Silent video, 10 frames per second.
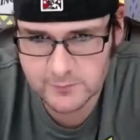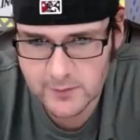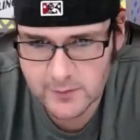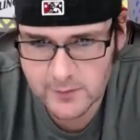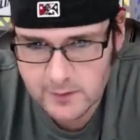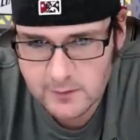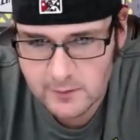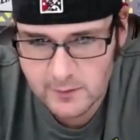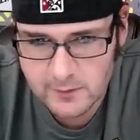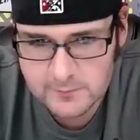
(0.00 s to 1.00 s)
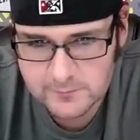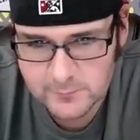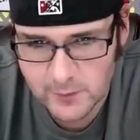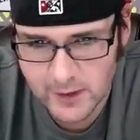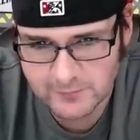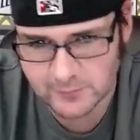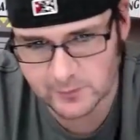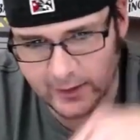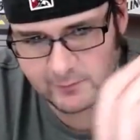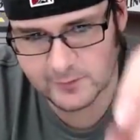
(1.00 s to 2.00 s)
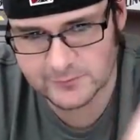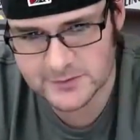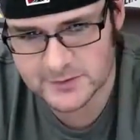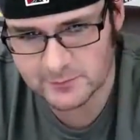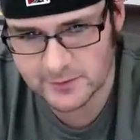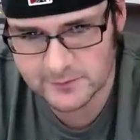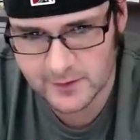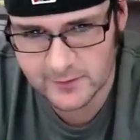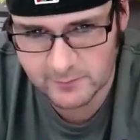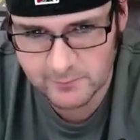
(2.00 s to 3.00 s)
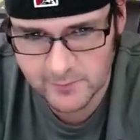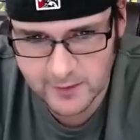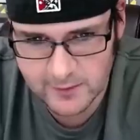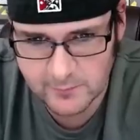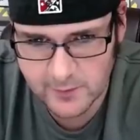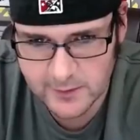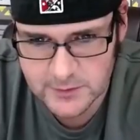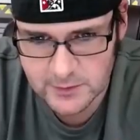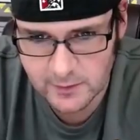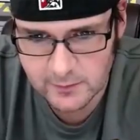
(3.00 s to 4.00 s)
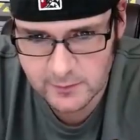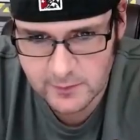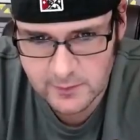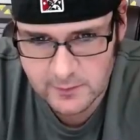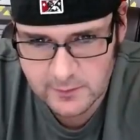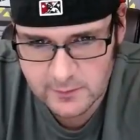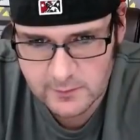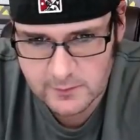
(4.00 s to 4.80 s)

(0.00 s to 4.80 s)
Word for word: I'll have to. Uh, but I'll, we'll have to. Yeah, we'll have to see what he says. I'm not. I'm not sure.